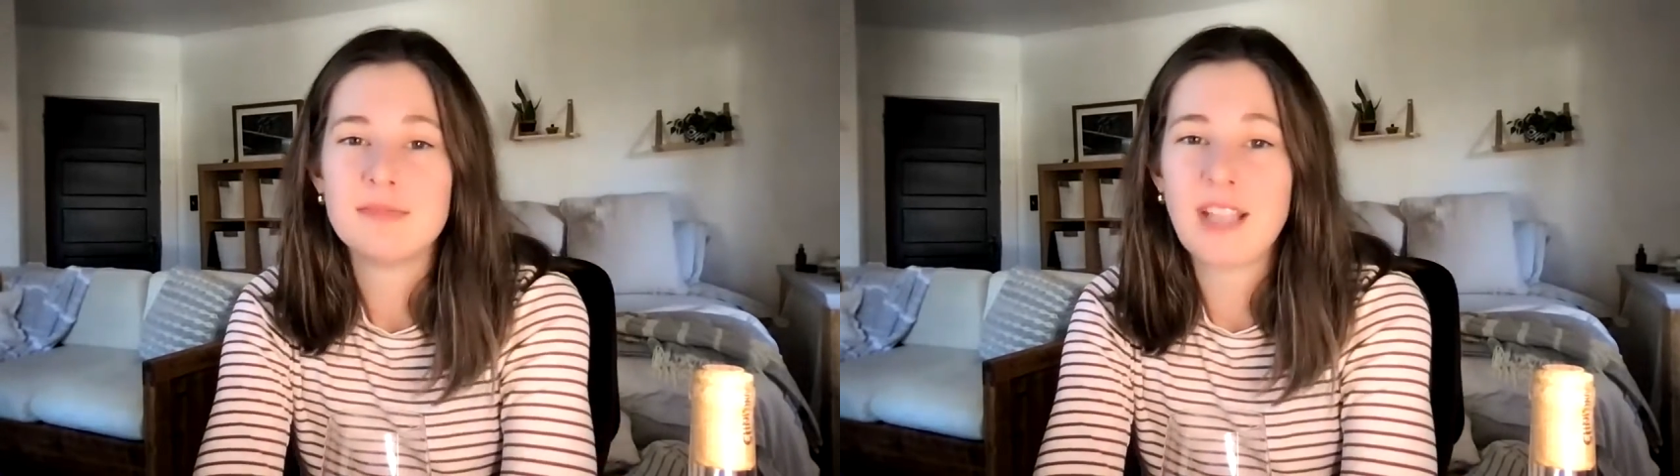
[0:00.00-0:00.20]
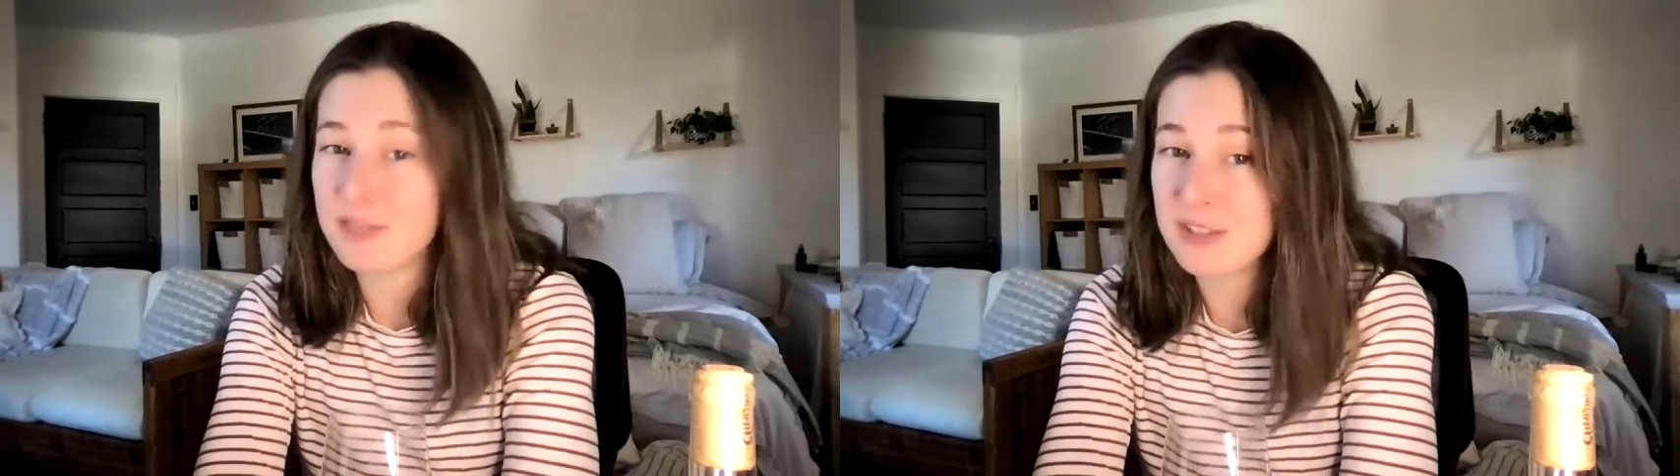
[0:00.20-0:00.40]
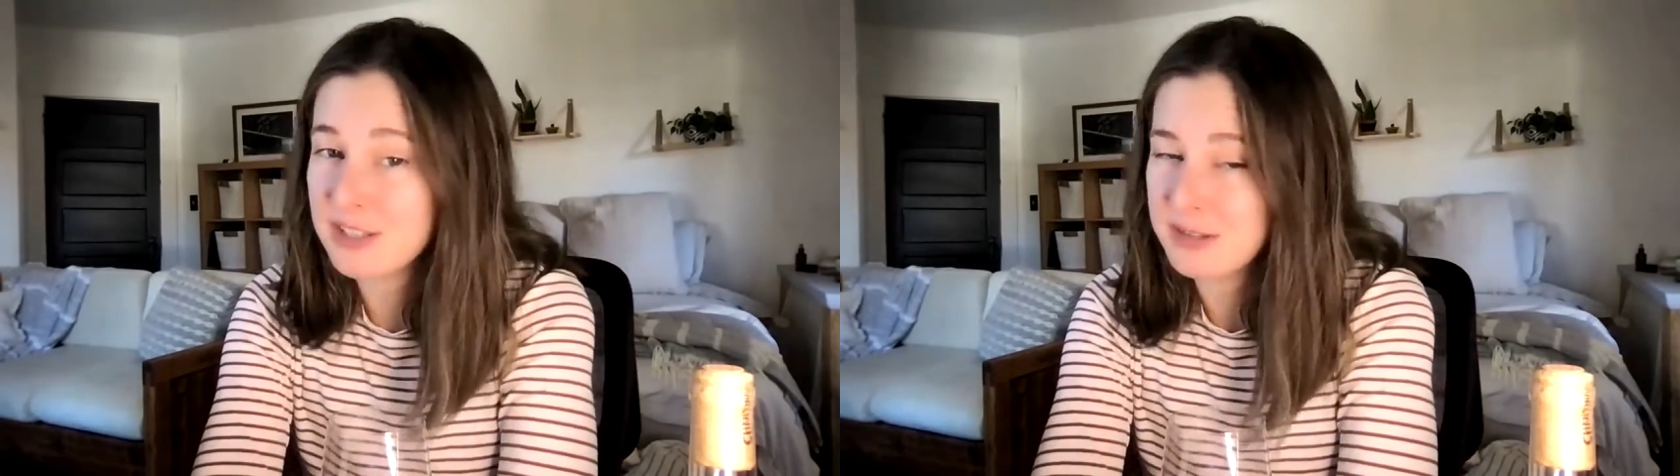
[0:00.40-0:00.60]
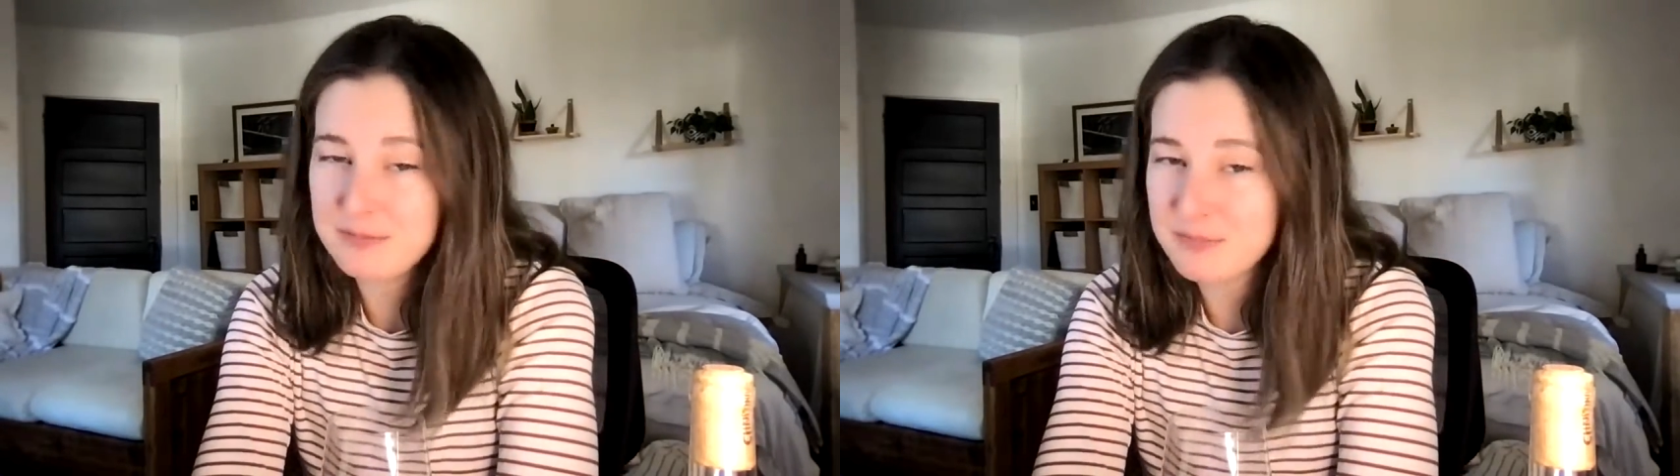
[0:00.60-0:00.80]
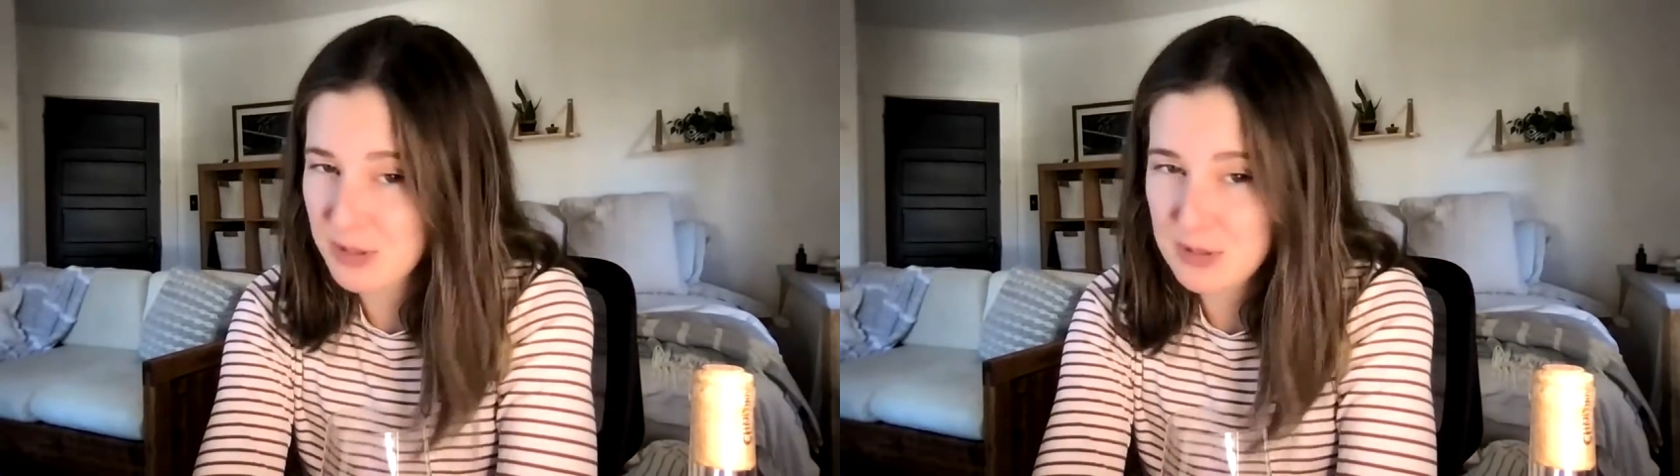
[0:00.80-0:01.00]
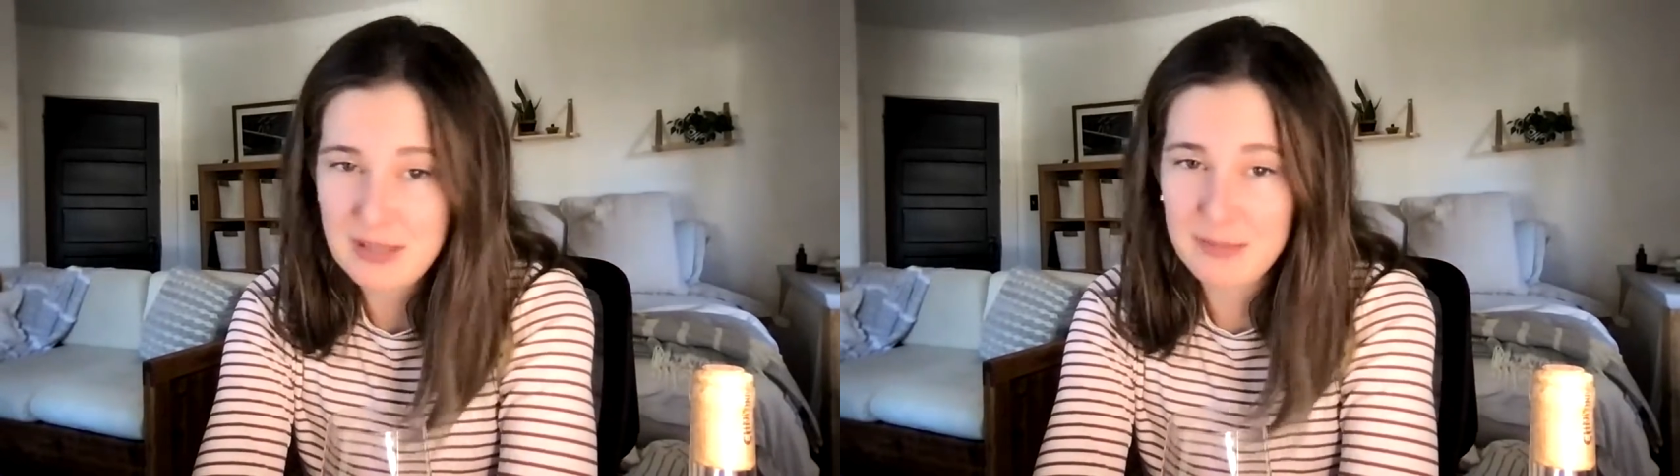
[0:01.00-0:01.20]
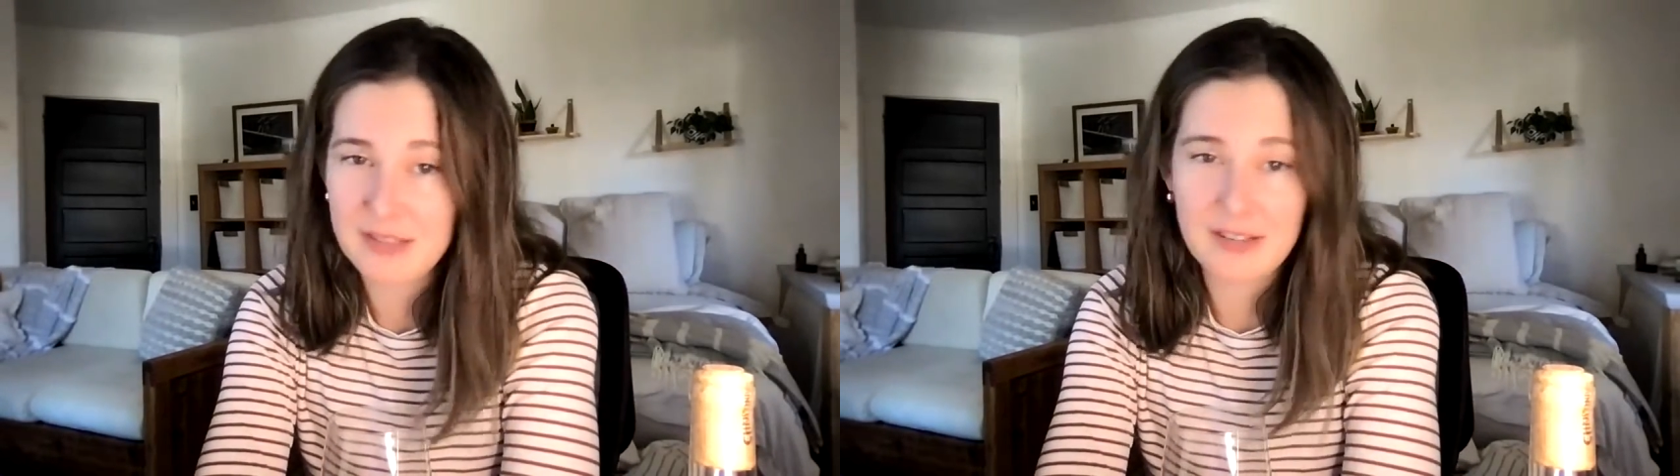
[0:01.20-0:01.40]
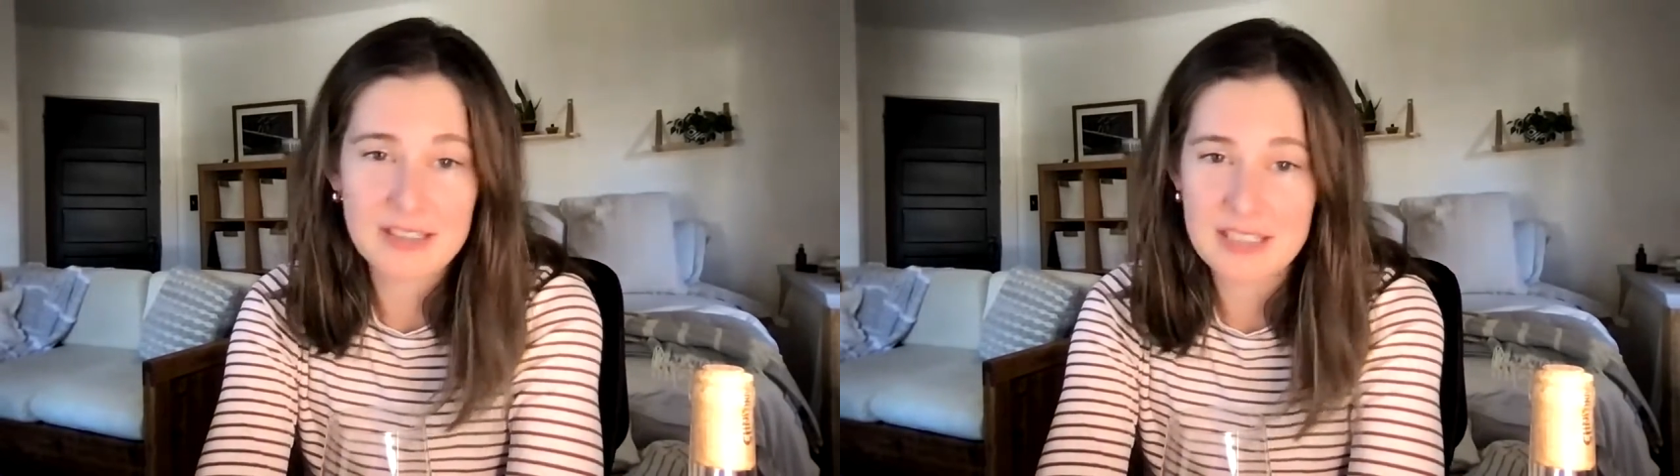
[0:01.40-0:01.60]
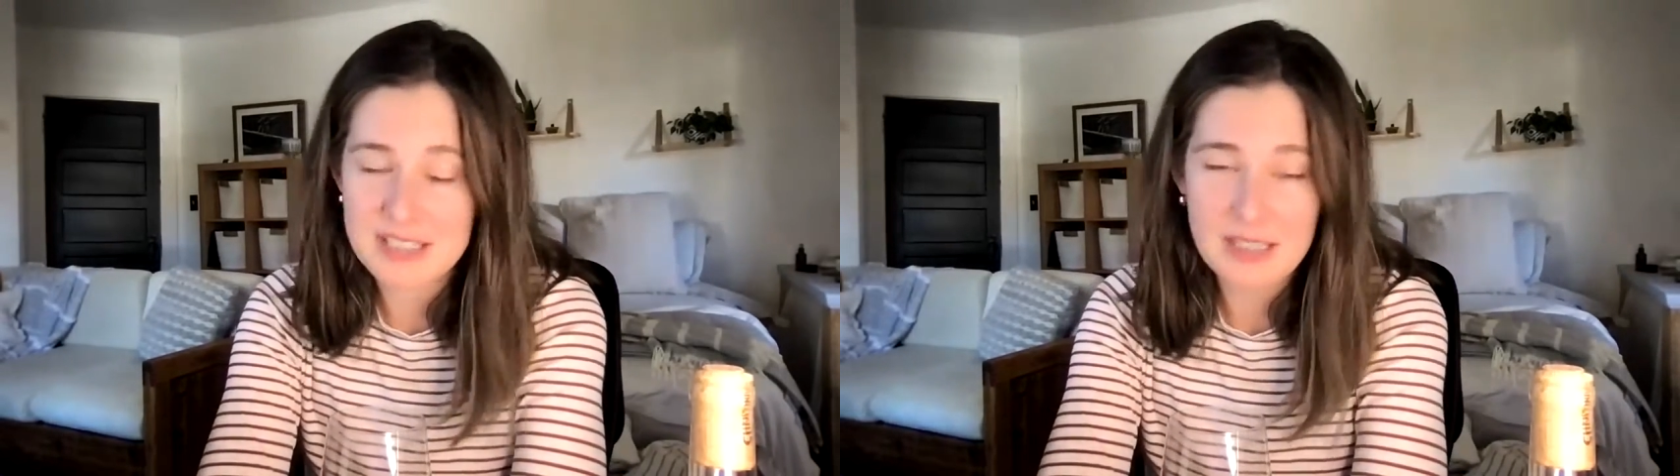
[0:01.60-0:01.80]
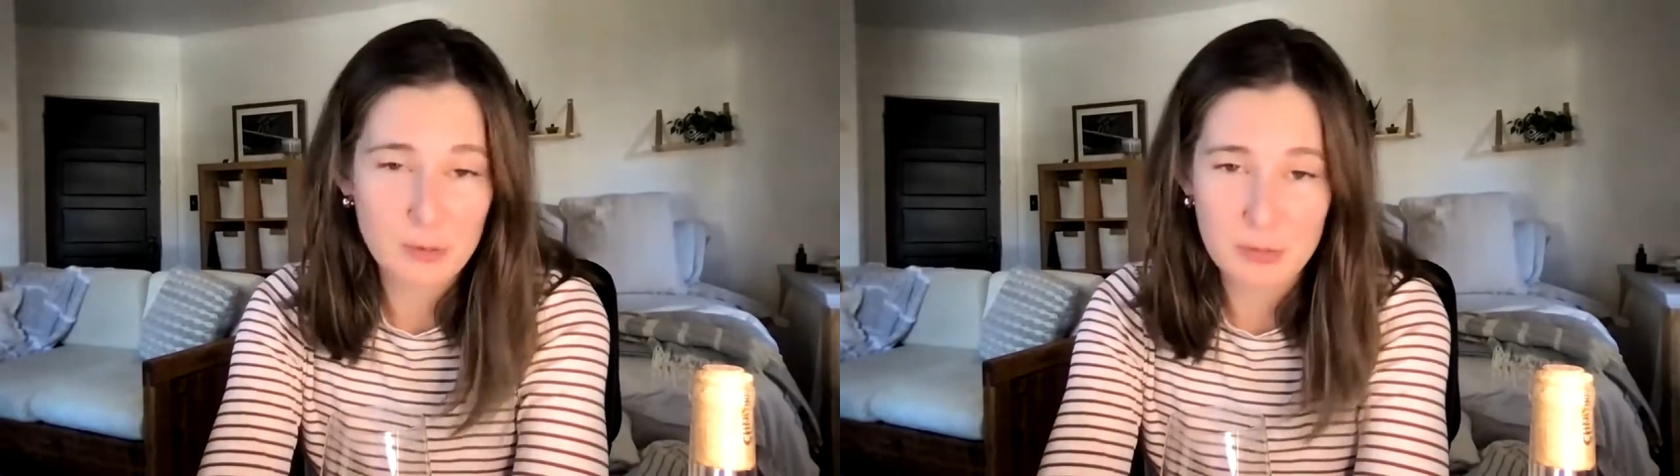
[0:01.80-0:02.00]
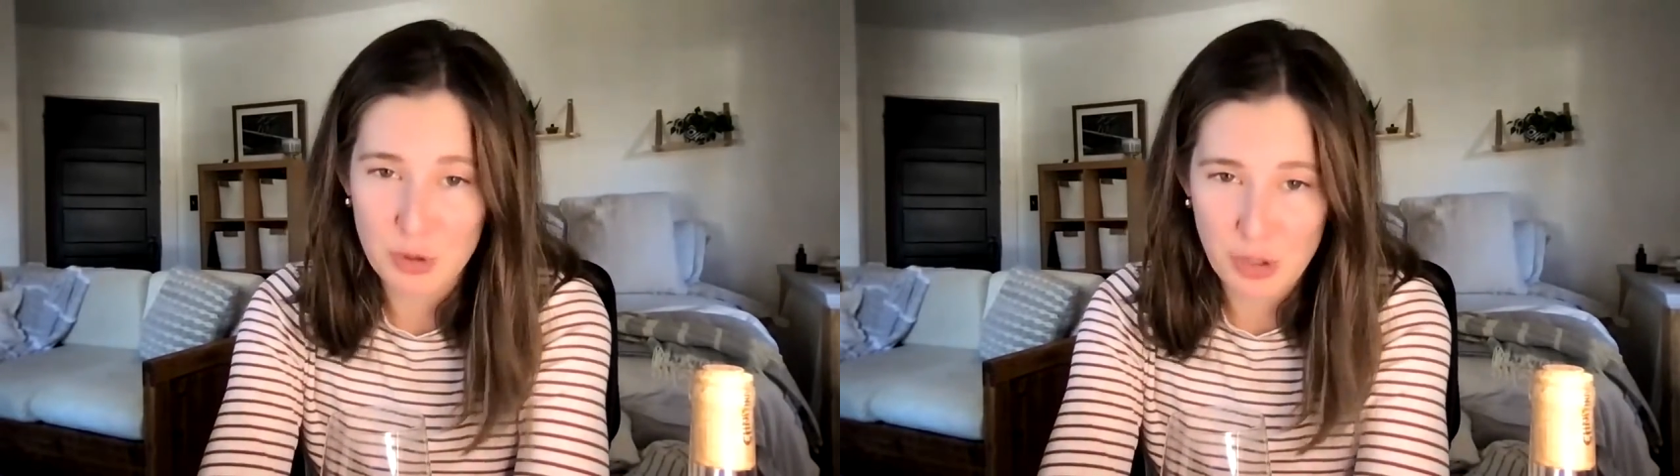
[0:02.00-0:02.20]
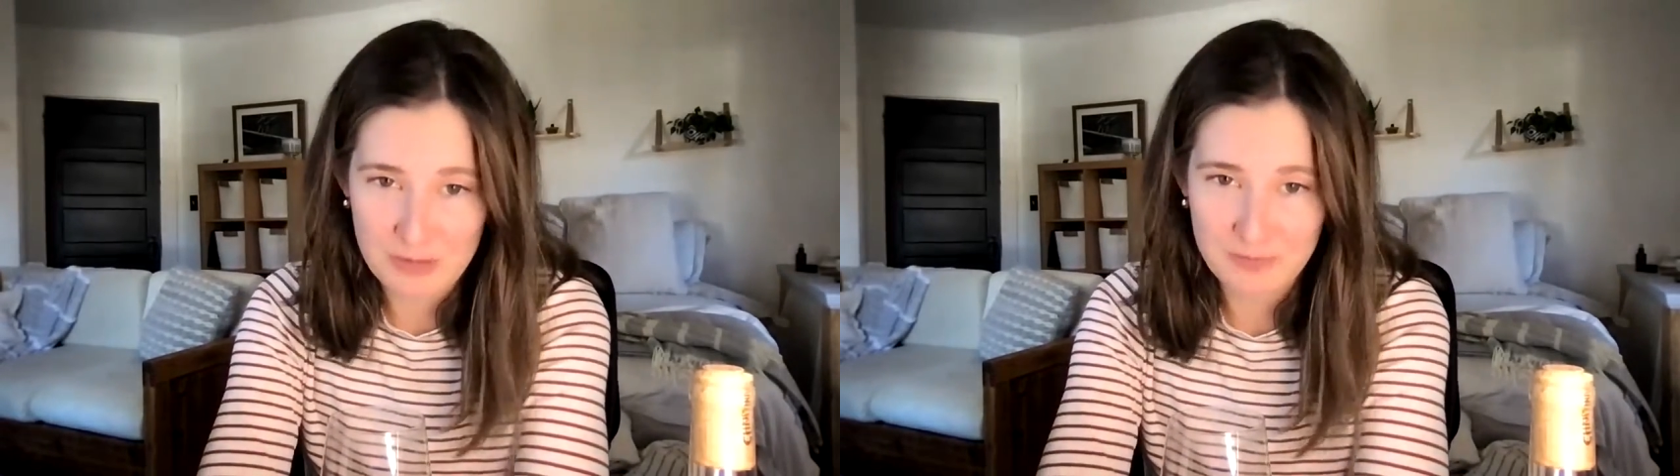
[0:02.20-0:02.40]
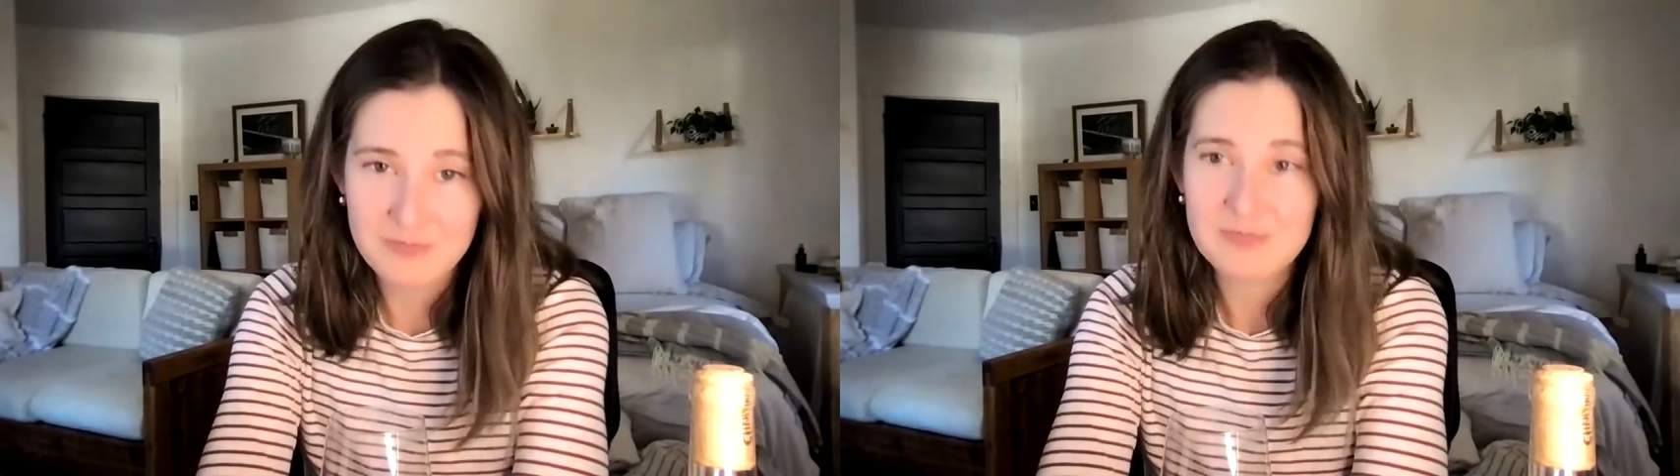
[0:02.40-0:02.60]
definitely use something like this. It would be great.